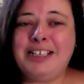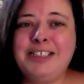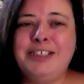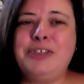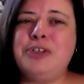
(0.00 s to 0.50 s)

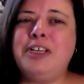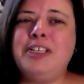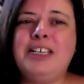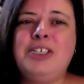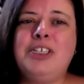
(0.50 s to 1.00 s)

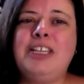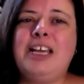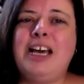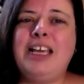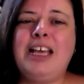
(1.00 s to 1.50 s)
translation that
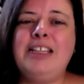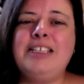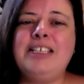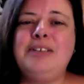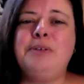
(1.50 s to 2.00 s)
Arianne
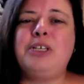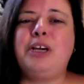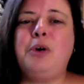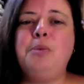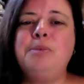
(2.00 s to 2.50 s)
did, which I
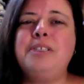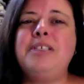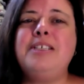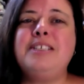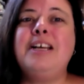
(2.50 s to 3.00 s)
hope
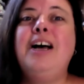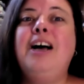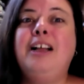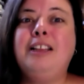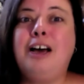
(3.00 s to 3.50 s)
sees
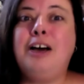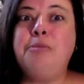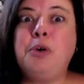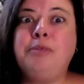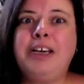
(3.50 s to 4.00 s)
a lot
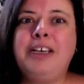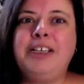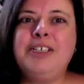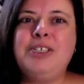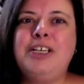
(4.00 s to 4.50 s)
more recognition.